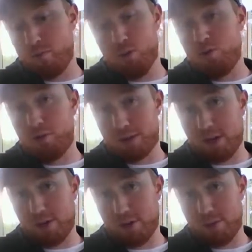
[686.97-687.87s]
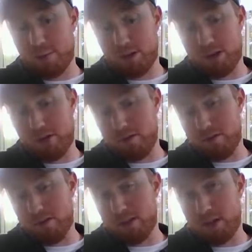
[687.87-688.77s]
Who knows how they're going to play?
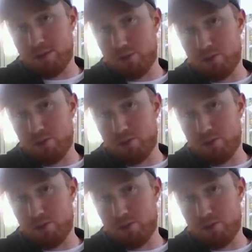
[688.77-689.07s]
These games